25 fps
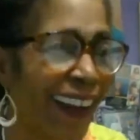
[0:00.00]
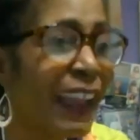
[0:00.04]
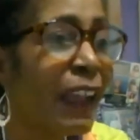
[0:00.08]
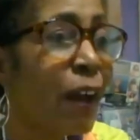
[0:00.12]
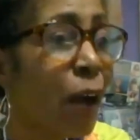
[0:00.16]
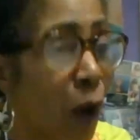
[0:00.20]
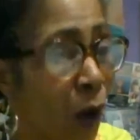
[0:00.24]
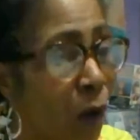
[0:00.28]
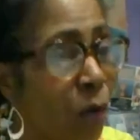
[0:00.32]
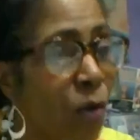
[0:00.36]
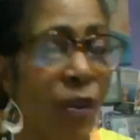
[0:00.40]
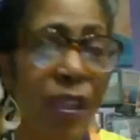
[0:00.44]

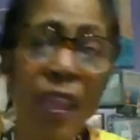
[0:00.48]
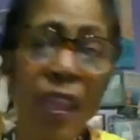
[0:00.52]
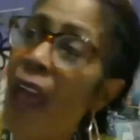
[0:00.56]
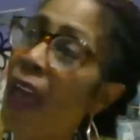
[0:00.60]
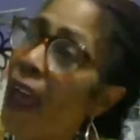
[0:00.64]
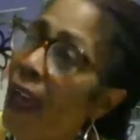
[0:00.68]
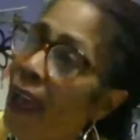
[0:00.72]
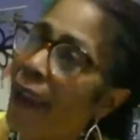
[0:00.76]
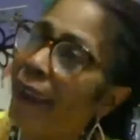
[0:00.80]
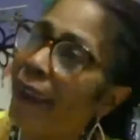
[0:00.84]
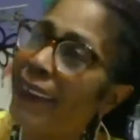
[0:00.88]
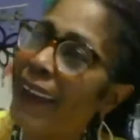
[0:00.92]
oh
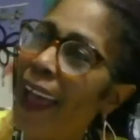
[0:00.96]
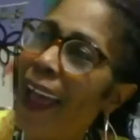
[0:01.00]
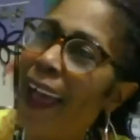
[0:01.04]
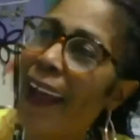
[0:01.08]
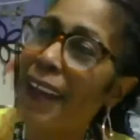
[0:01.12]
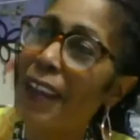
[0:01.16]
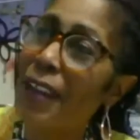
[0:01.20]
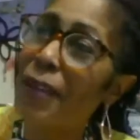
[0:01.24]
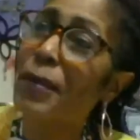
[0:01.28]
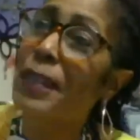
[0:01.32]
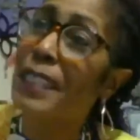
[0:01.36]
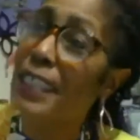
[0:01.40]
yeah. Now
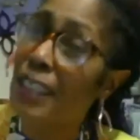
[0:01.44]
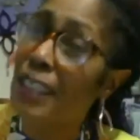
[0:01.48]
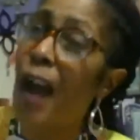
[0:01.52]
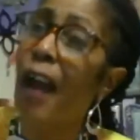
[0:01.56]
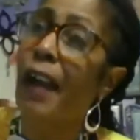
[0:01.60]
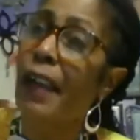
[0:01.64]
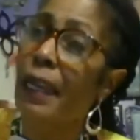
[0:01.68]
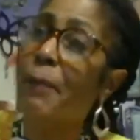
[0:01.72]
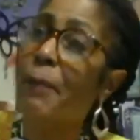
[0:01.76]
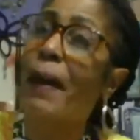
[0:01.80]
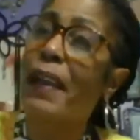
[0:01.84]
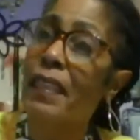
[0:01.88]
you were
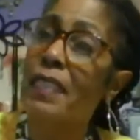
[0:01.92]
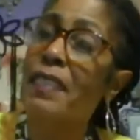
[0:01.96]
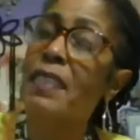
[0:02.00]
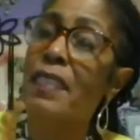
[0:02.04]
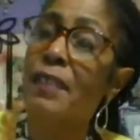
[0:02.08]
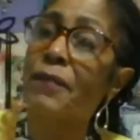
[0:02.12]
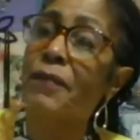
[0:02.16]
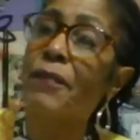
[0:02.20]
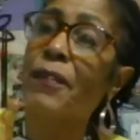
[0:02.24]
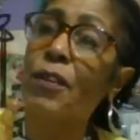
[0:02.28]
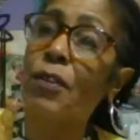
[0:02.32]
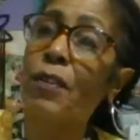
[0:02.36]
talking about this
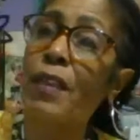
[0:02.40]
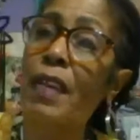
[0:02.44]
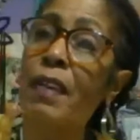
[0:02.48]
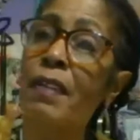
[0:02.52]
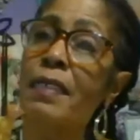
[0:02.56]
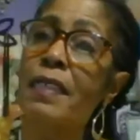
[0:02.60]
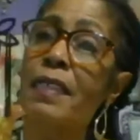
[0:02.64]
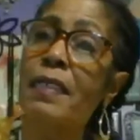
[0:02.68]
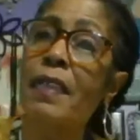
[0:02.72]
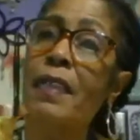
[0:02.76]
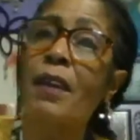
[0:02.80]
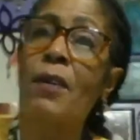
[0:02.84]
a few
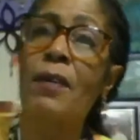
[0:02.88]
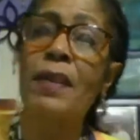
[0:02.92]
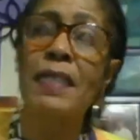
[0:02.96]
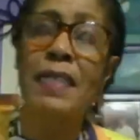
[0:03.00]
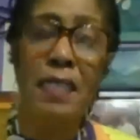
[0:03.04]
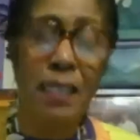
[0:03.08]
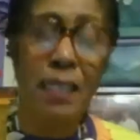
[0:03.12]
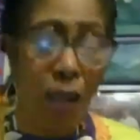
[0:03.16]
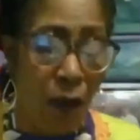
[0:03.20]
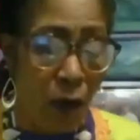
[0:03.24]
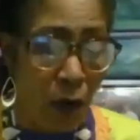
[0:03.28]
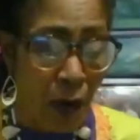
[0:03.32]
years ago, and
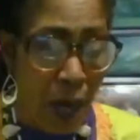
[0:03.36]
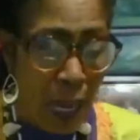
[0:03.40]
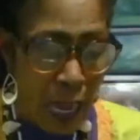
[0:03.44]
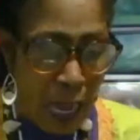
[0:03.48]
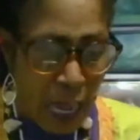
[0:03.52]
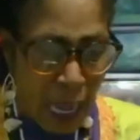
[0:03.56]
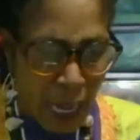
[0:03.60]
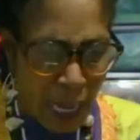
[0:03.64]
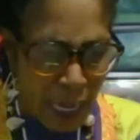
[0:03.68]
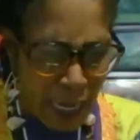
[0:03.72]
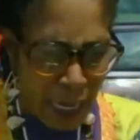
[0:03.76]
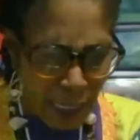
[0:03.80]
so
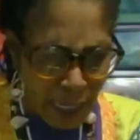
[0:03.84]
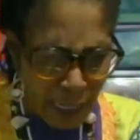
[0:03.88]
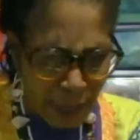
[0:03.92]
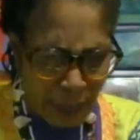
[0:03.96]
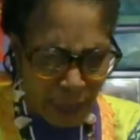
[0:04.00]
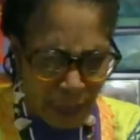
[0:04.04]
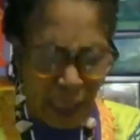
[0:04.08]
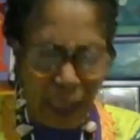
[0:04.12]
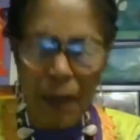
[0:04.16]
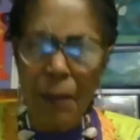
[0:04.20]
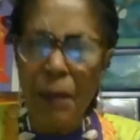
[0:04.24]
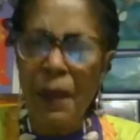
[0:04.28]
it is
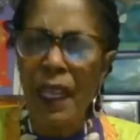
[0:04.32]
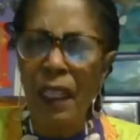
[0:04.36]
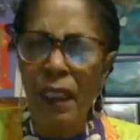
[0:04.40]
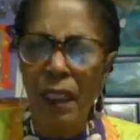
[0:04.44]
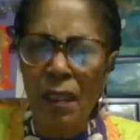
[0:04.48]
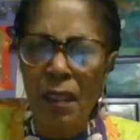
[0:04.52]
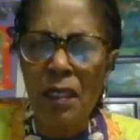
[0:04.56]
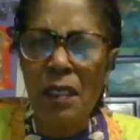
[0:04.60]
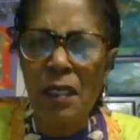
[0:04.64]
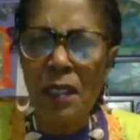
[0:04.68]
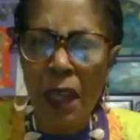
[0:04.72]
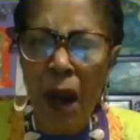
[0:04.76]
going to be a
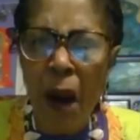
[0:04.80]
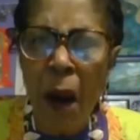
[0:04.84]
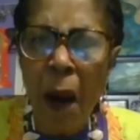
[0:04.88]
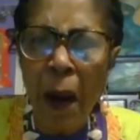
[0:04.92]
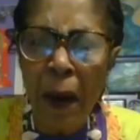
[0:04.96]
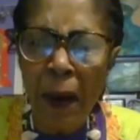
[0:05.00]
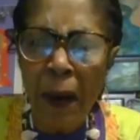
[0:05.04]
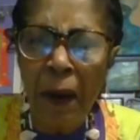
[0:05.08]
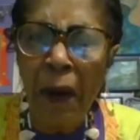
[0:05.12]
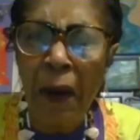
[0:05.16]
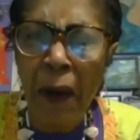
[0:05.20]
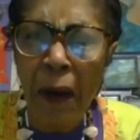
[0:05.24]
little
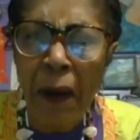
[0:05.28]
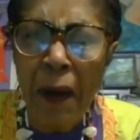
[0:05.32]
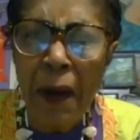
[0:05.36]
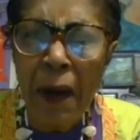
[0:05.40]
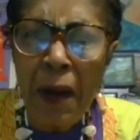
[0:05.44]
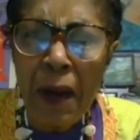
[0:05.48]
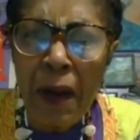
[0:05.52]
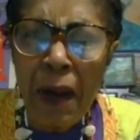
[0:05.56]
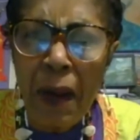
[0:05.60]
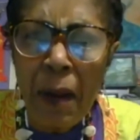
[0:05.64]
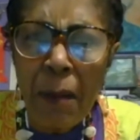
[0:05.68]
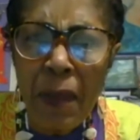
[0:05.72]
darker
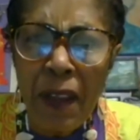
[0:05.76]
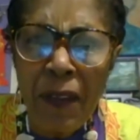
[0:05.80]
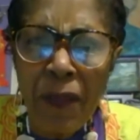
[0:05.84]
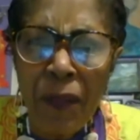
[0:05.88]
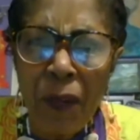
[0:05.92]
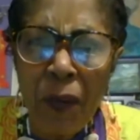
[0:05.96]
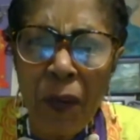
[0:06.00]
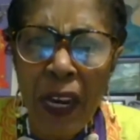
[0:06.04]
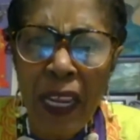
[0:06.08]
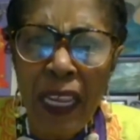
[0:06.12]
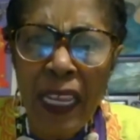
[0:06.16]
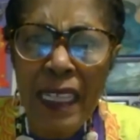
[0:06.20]

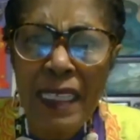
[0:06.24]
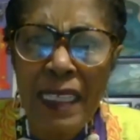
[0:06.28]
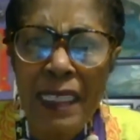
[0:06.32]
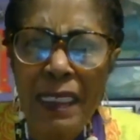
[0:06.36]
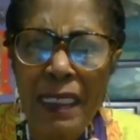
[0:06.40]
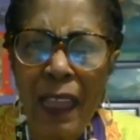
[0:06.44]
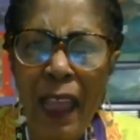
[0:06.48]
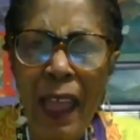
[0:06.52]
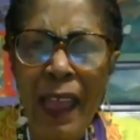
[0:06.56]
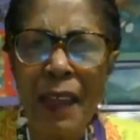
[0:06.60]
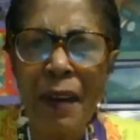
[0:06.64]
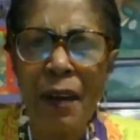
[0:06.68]
before it gets
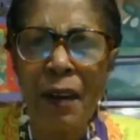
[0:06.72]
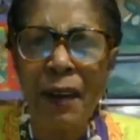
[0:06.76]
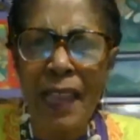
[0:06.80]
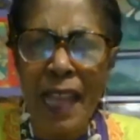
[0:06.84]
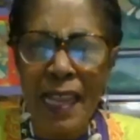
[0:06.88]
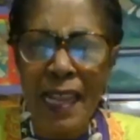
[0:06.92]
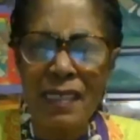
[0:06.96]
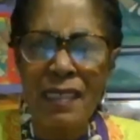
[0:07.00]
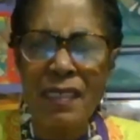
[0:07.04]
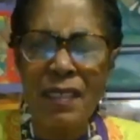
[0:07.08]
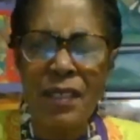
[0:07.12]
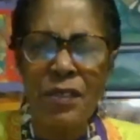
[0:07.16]
lighter.
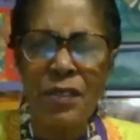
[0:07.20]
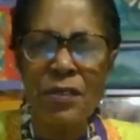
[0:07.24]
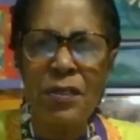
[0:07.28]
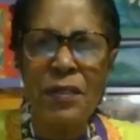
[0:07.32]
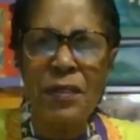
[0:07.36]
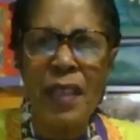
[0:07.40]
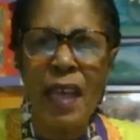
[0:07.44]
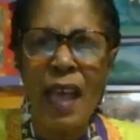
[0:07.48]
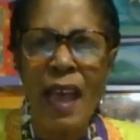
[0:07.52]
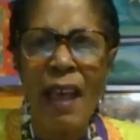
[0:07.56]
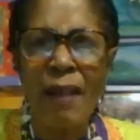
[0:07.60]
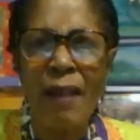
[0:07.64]
That's the truth
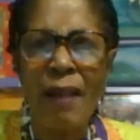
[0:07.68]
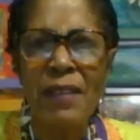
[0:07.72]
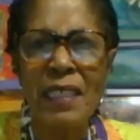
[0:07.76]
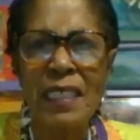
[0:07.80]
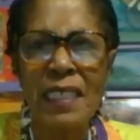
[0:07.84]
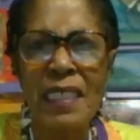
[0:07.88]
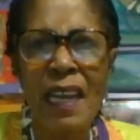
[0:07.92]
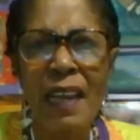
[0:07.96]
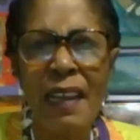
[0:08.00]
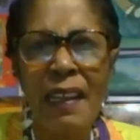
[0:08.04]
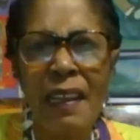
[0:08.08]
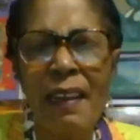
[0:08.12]
I have to
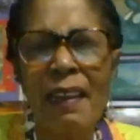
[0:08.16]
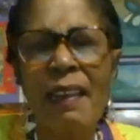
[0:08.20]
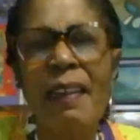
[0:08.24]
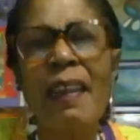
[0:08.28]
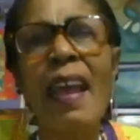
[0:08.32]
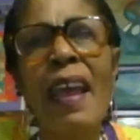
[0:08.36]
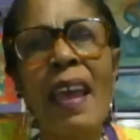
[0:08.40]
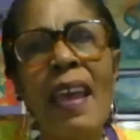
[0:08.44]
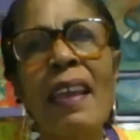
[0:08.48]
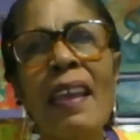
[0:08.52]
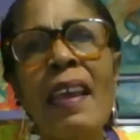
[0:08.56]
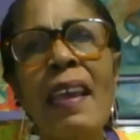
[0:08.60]
tell you
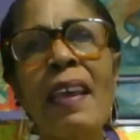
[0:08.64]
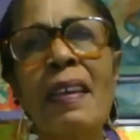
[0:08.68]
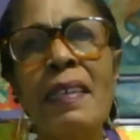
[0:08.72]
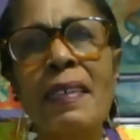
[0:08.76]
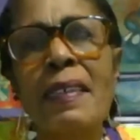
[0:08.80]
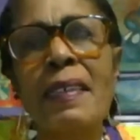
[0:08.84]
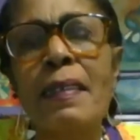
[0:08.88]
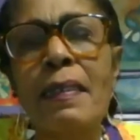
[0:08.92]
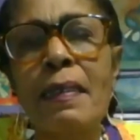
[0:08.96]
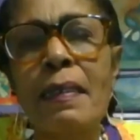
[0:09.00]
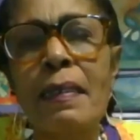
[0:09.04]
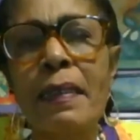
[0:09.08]
today. It
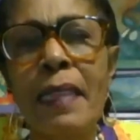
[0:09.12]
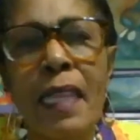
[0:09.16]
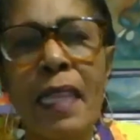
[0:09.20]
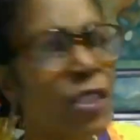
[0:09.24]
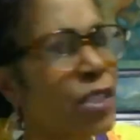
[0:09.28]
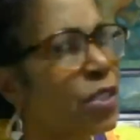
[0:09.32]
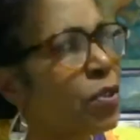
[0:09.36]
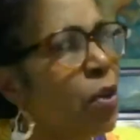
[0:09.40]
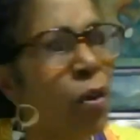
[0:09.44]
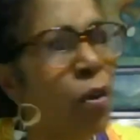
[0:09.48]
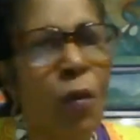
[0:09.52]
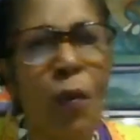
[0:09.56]
is.
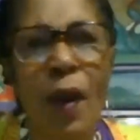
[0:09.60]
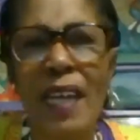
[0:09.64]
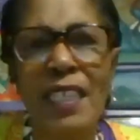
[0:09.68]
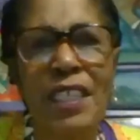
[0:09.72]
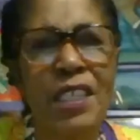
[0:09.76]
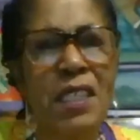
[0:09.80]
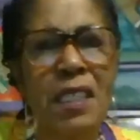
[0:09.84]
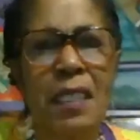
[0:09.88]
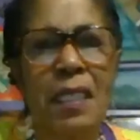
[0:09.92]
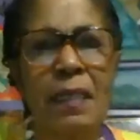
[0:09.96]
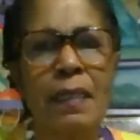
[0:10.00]
There's no question.